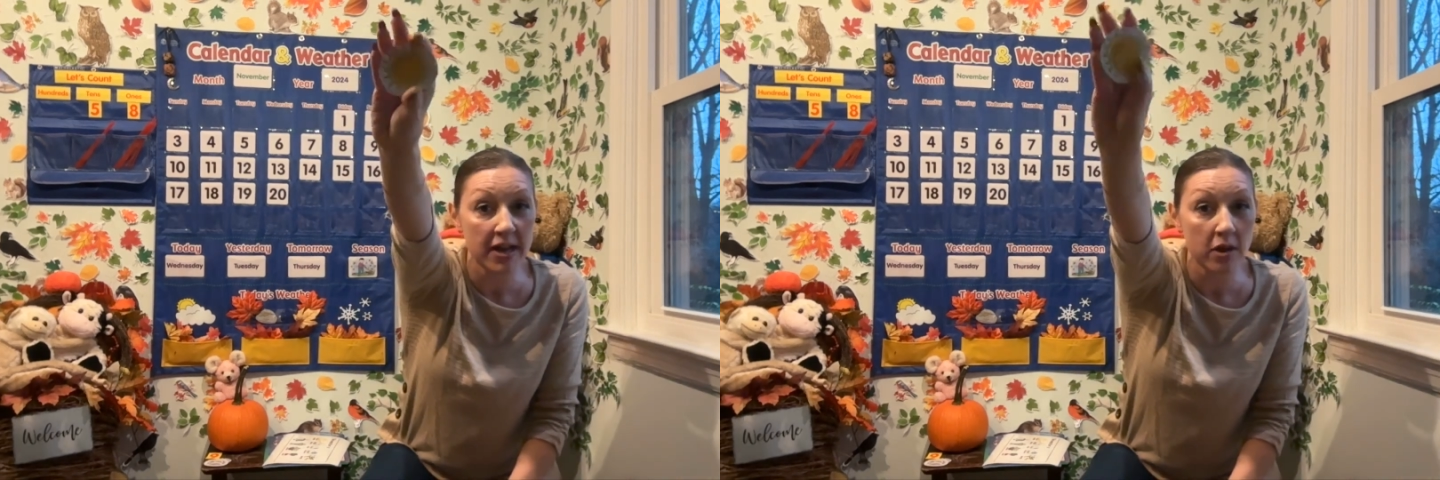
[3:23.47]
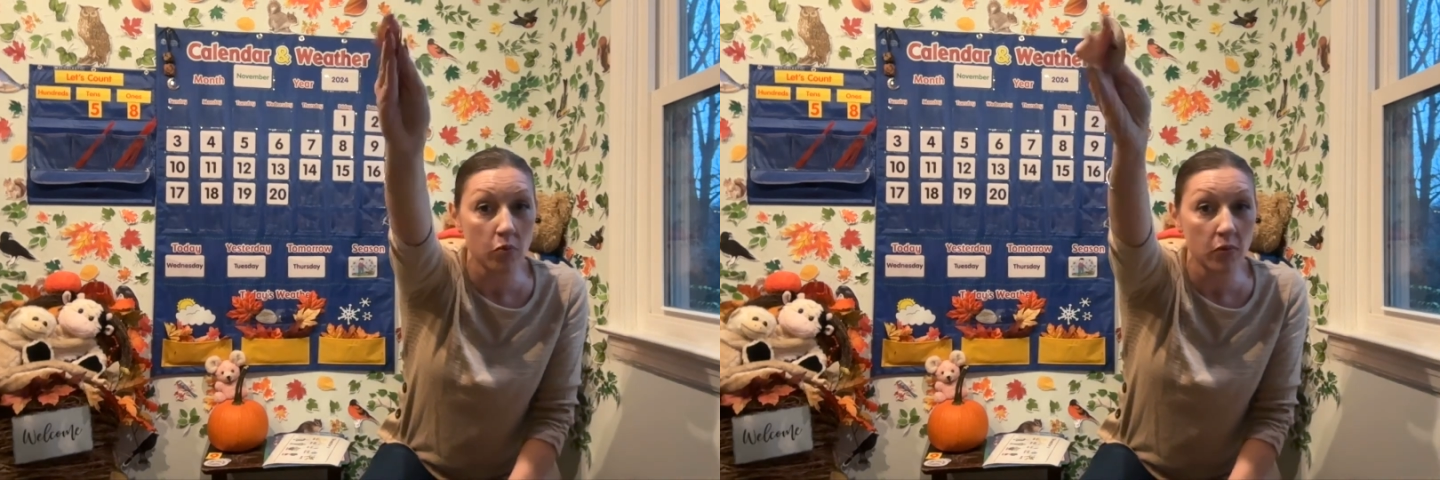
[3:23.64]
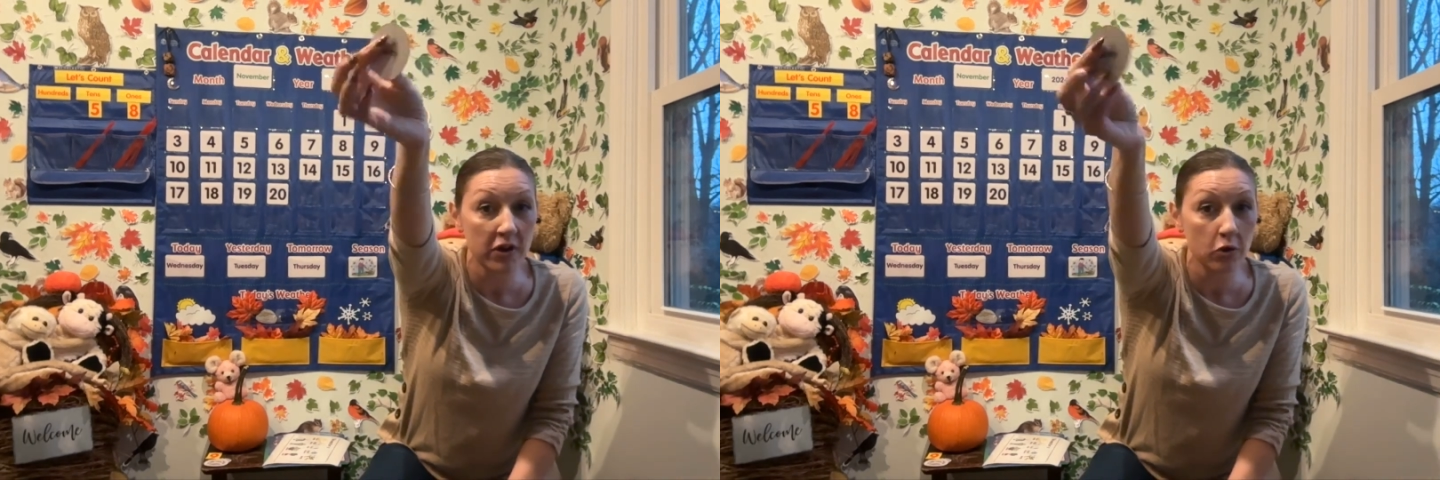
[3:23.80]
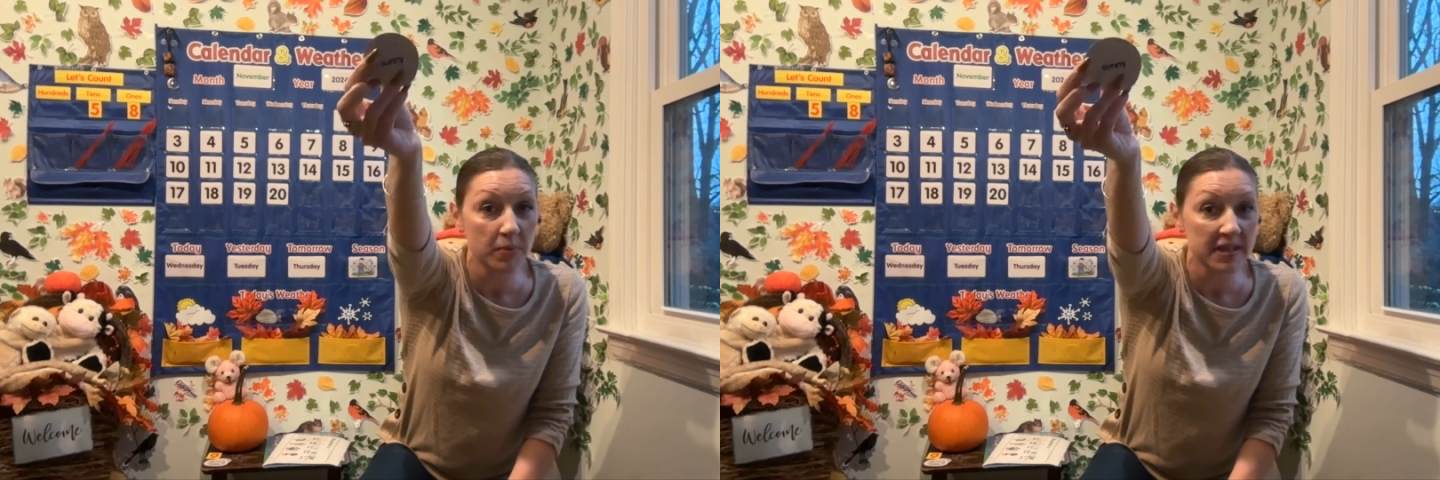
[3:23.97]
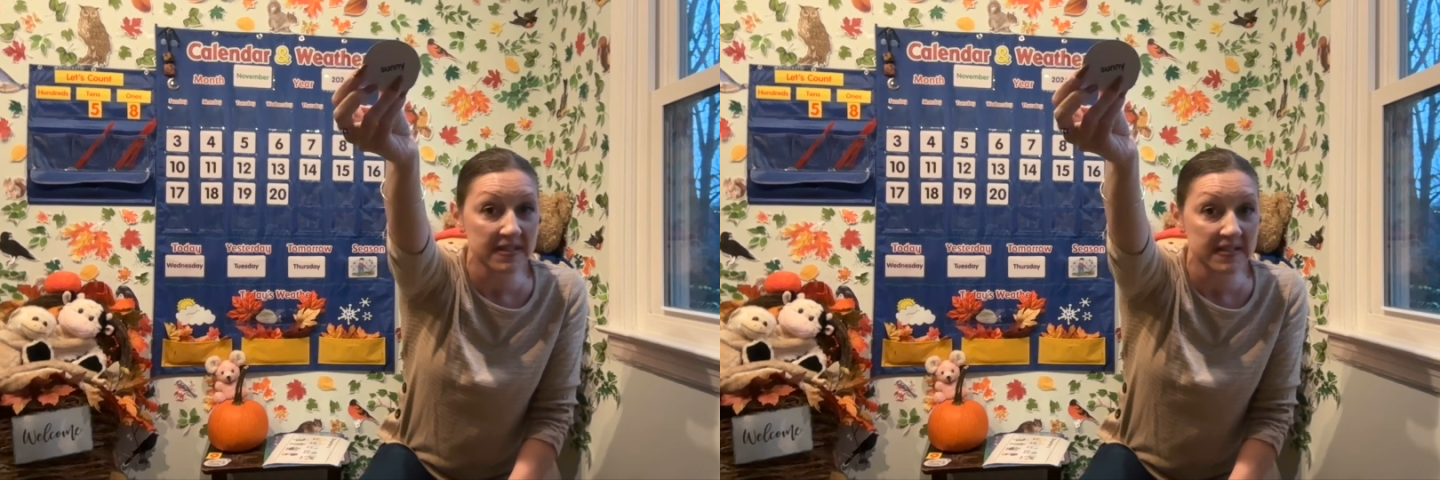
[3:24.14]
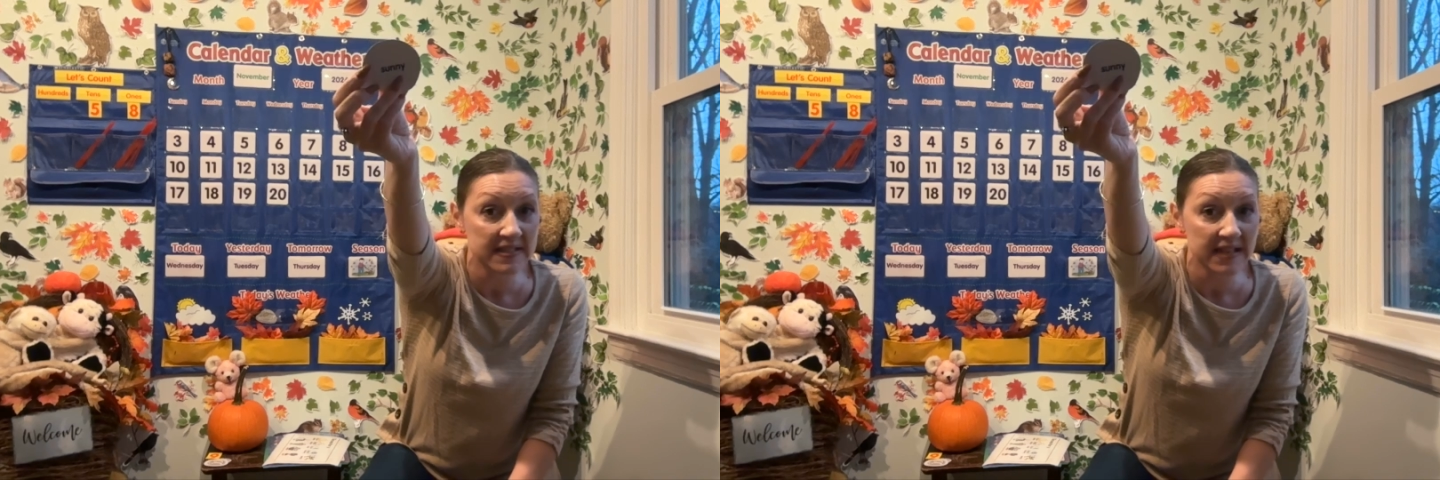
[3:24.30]
it will
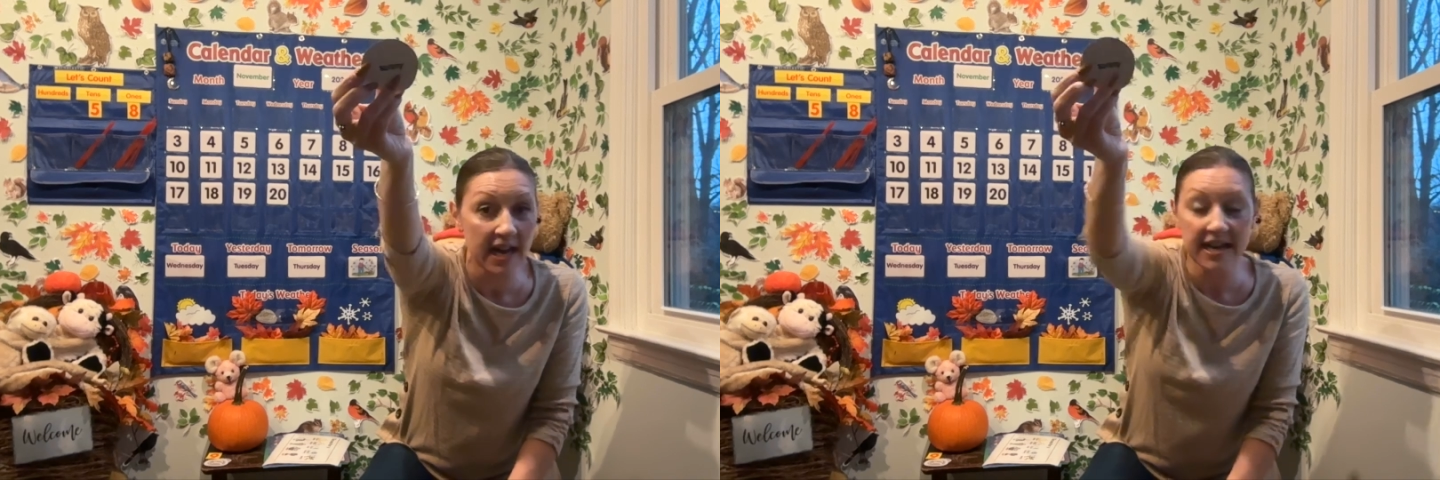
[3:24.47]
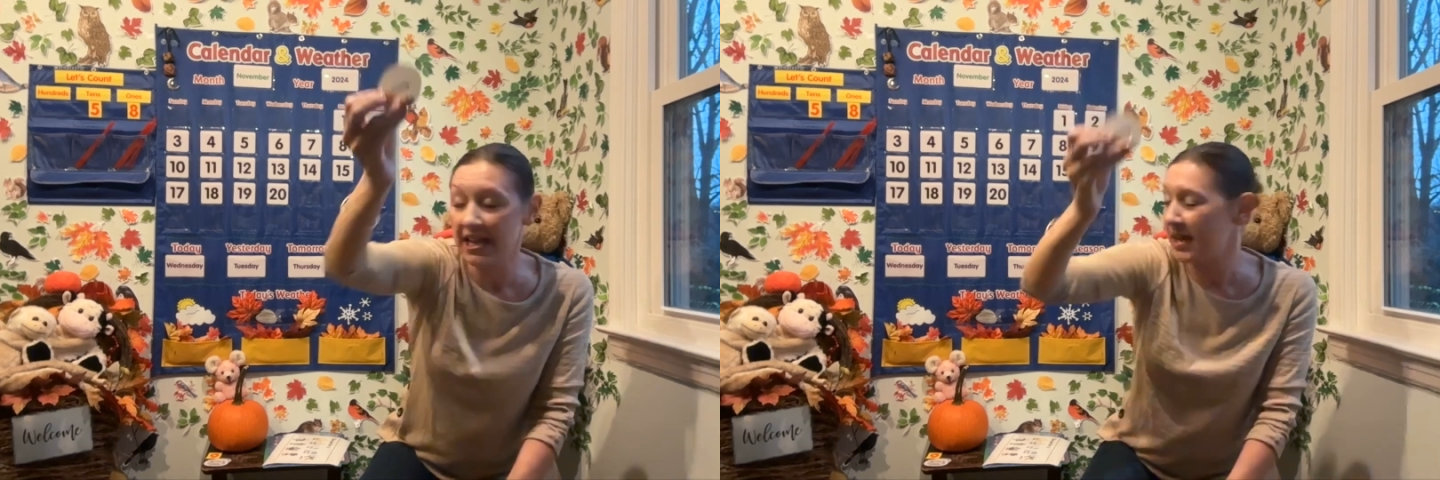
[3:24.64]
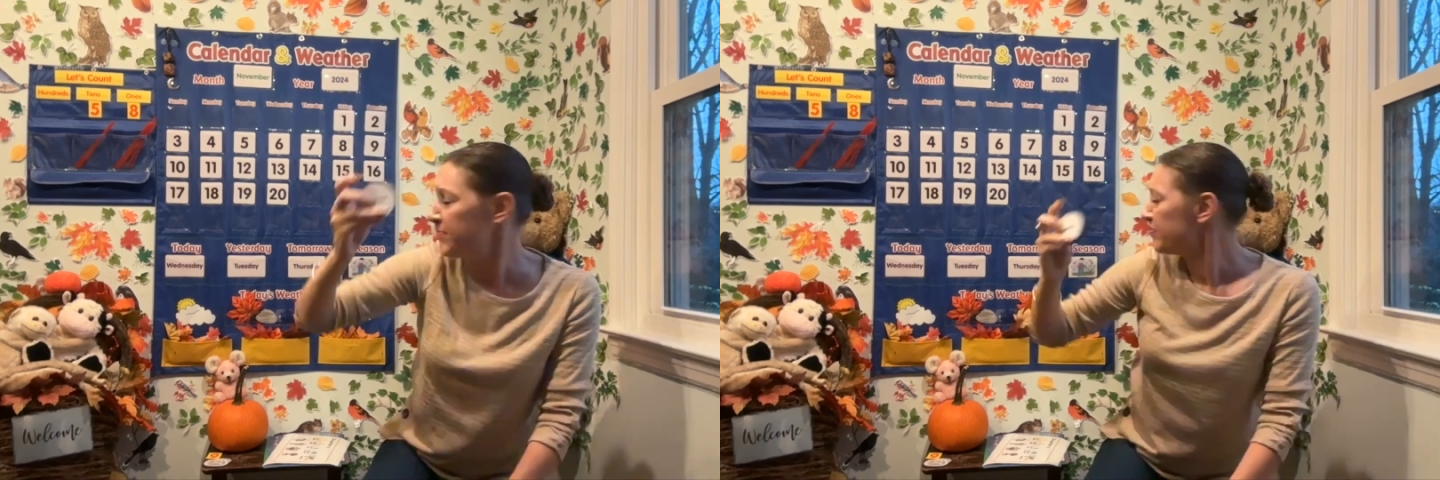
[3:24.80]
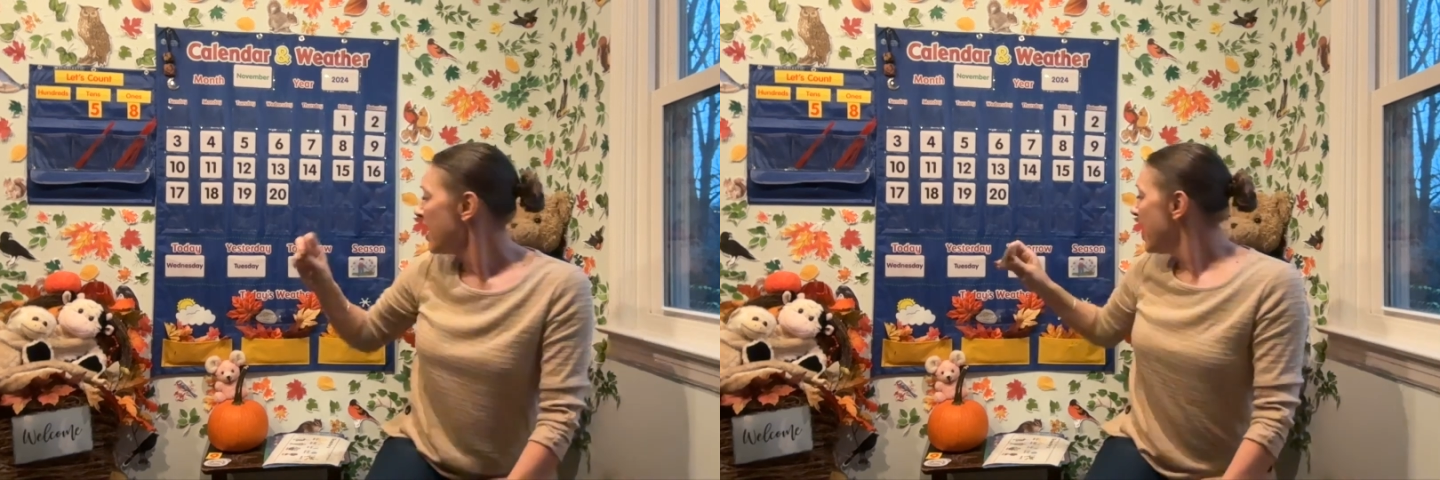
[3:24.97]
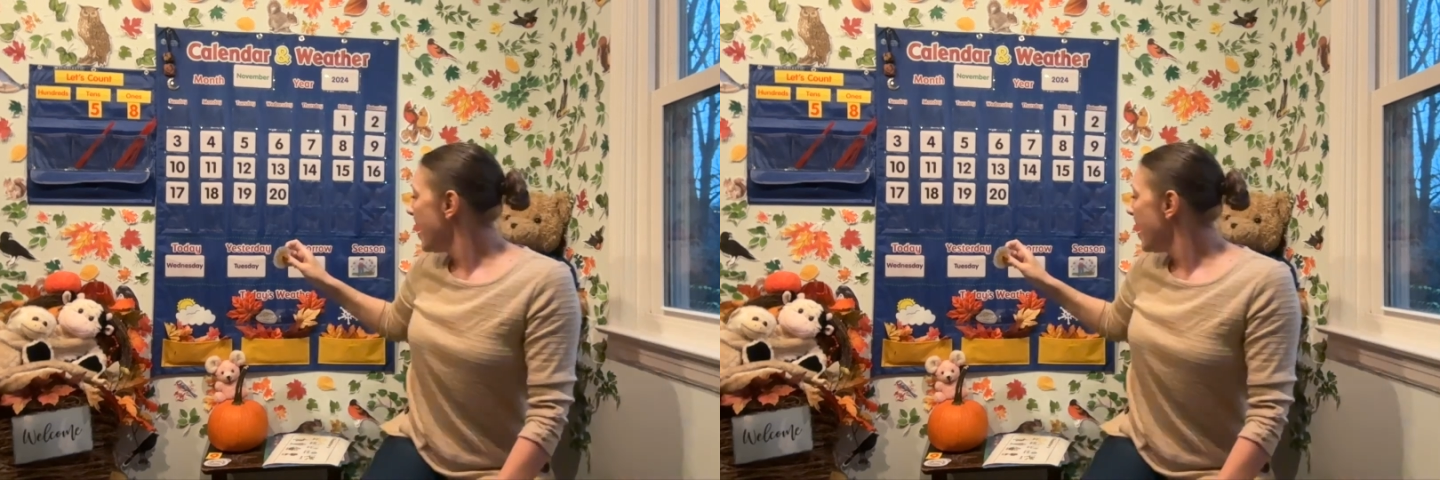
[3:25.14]
be sunny.